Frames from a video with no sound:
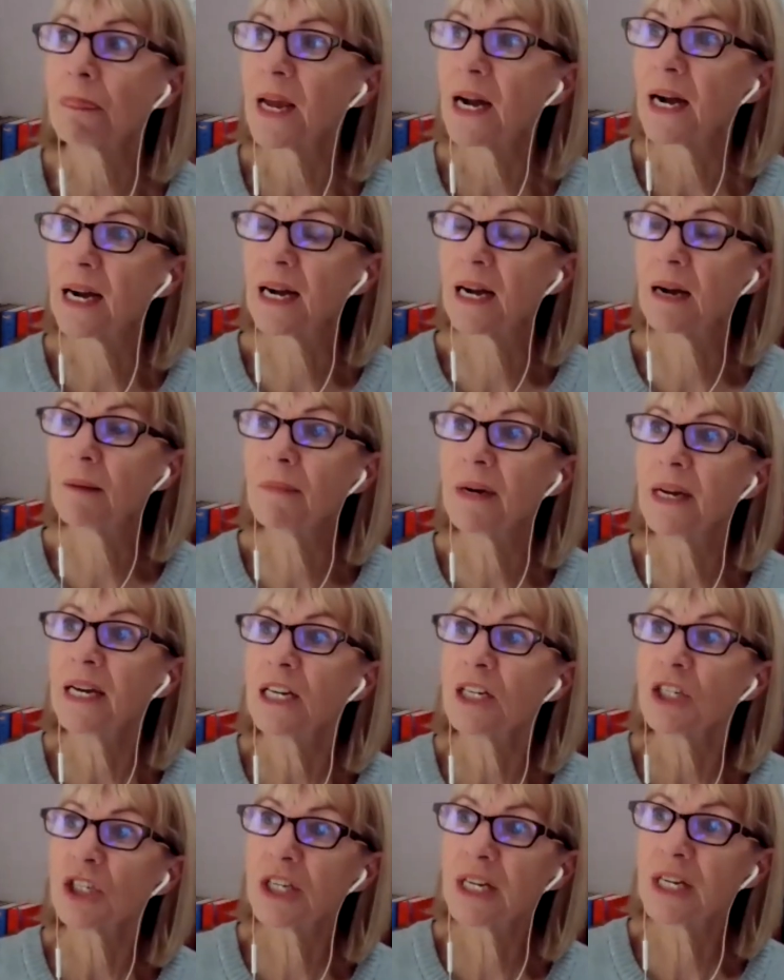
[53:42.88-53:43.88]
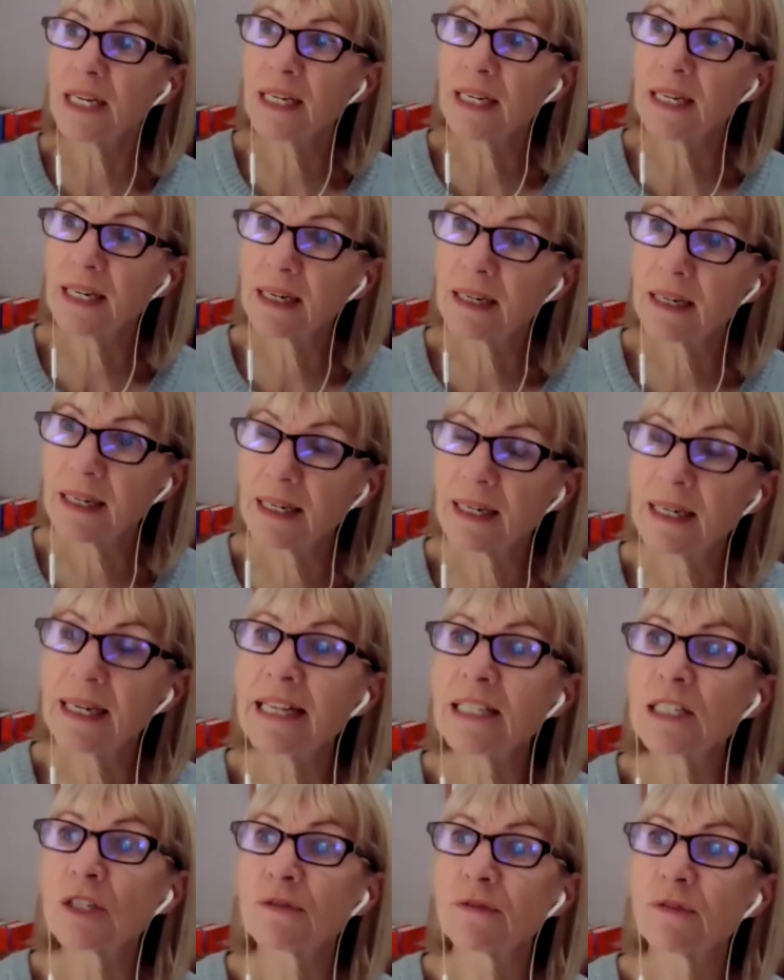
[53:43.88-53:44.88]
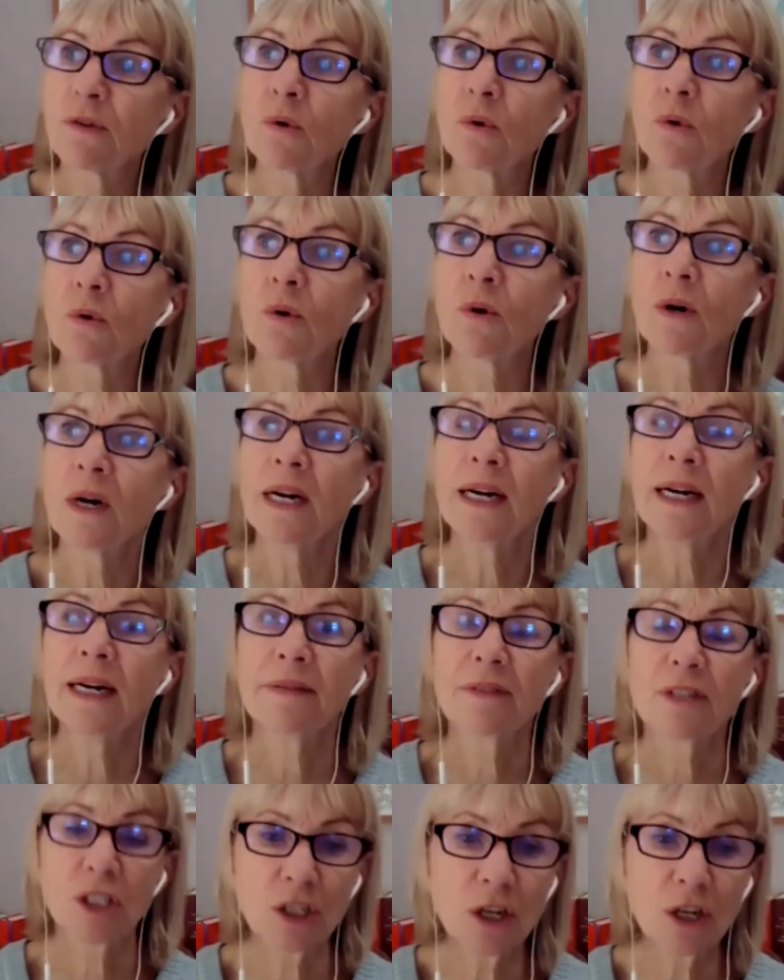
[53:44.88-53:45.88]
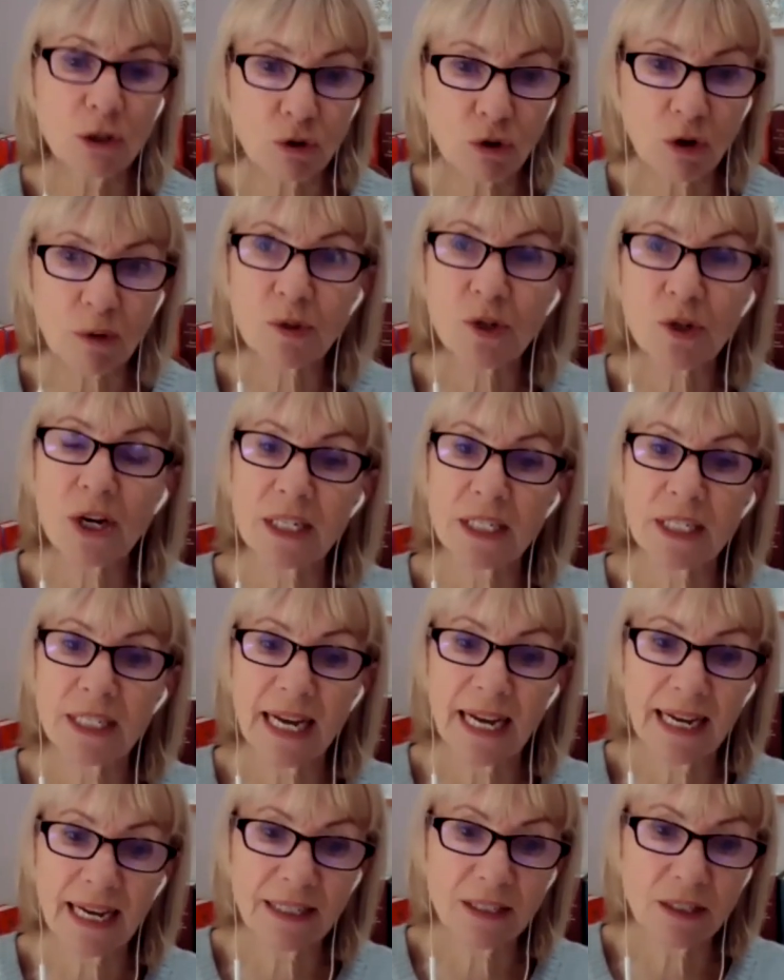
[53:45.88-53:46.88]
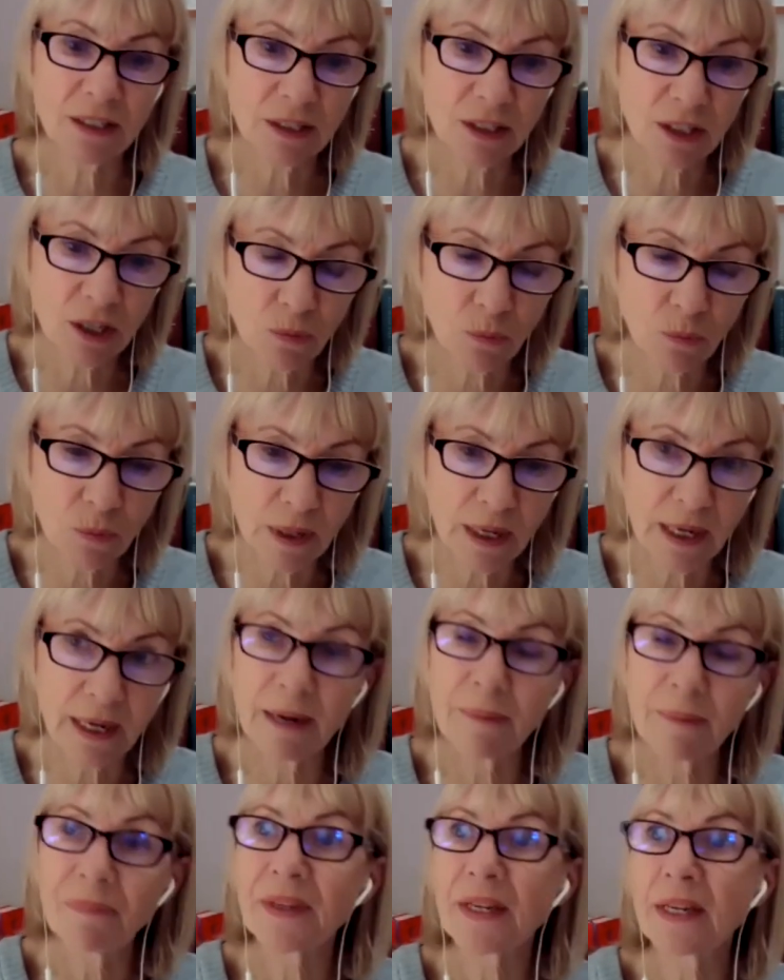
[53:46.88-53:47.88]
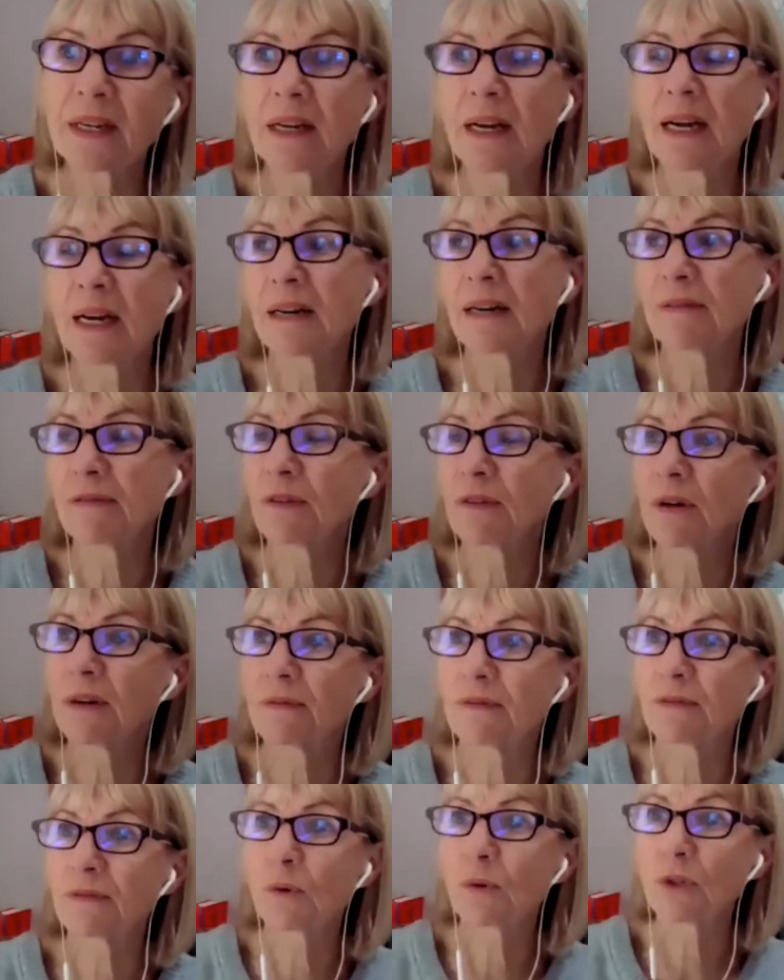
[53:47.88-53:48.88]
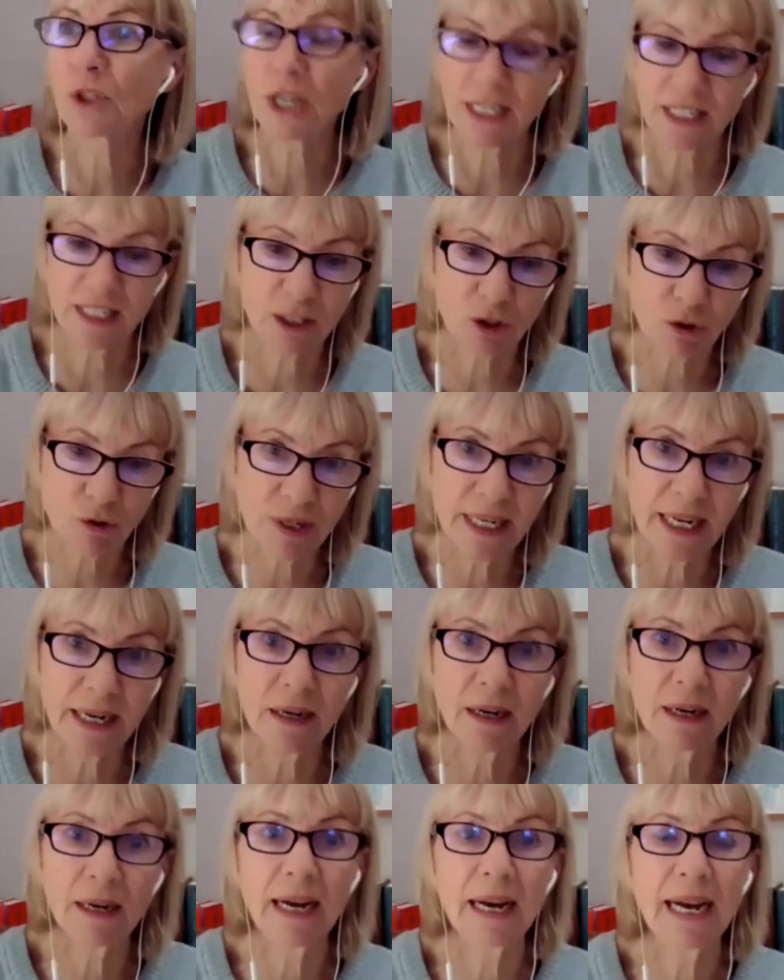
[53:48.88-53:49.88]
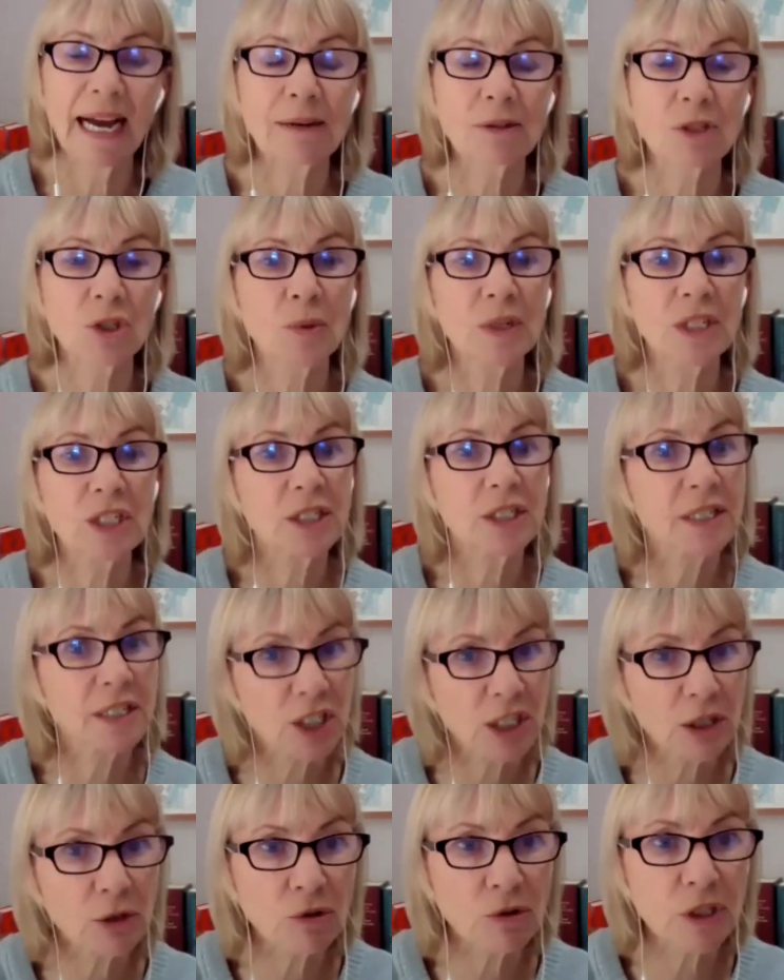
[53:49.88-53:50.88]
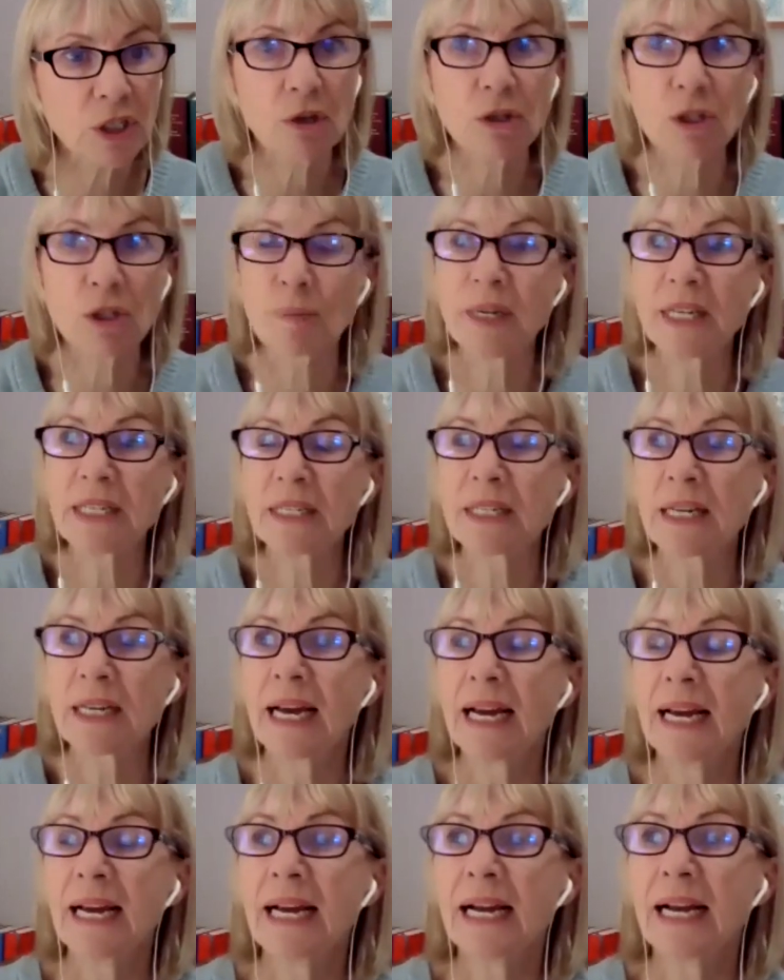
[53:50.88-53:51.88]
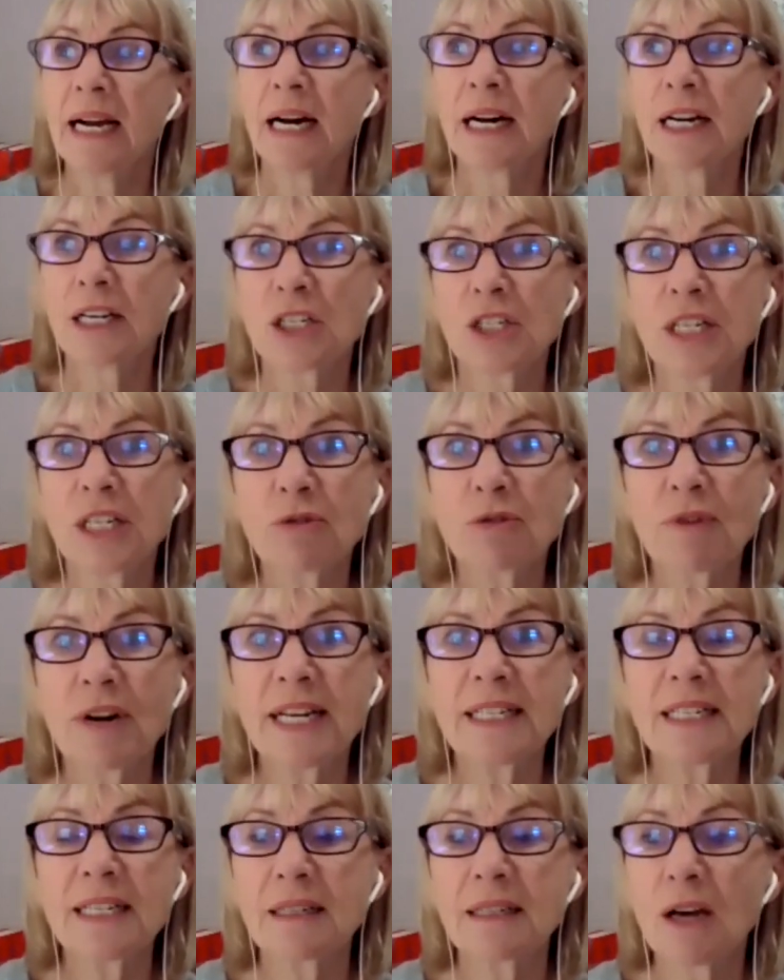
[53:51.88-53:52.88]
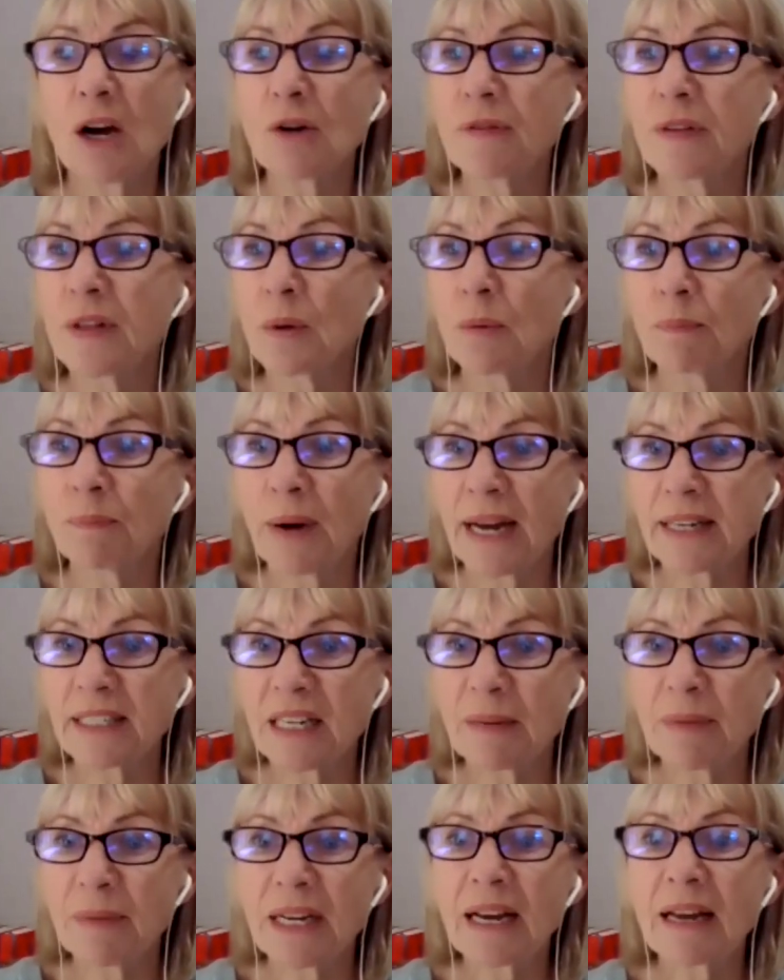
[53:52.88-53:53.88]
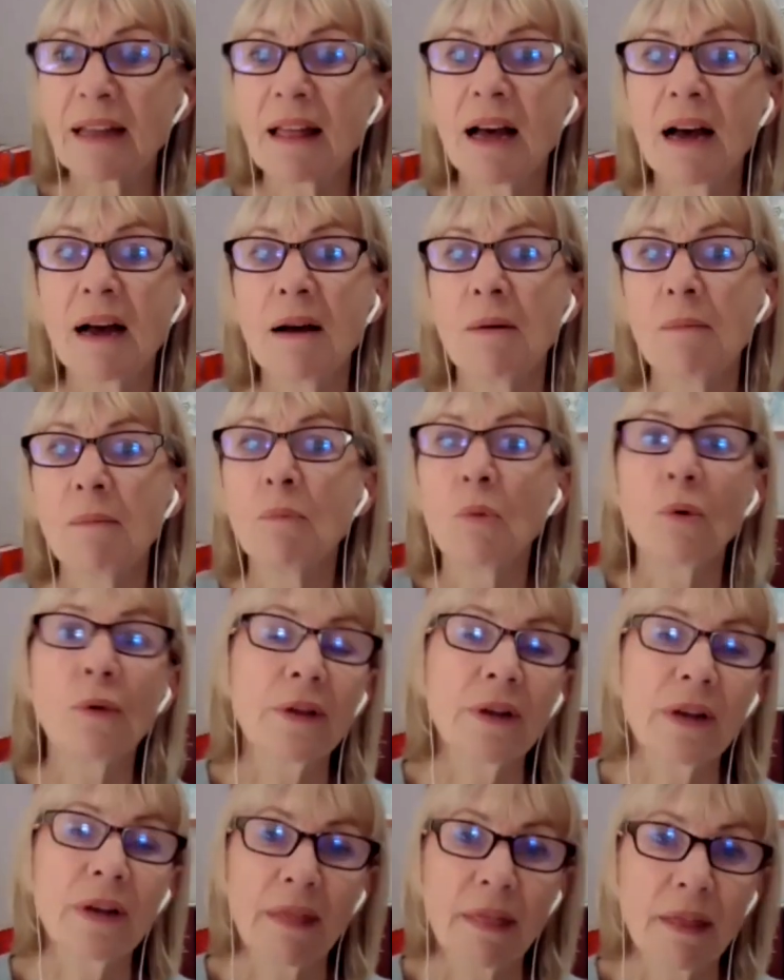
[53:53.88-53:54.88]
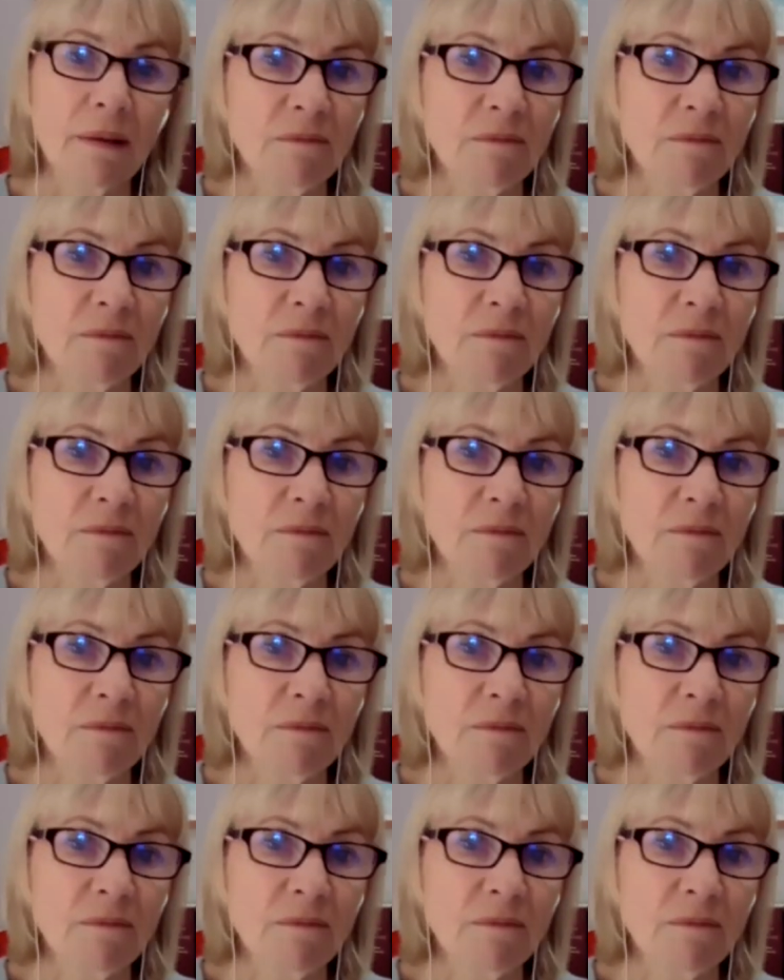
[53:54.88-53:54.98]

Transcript: Um, she knits for the Snowdrop Trust and um, uh, uh, for Chestnut Tree House, which is the children's hospice. Uh, she's raised over the pandemic more than a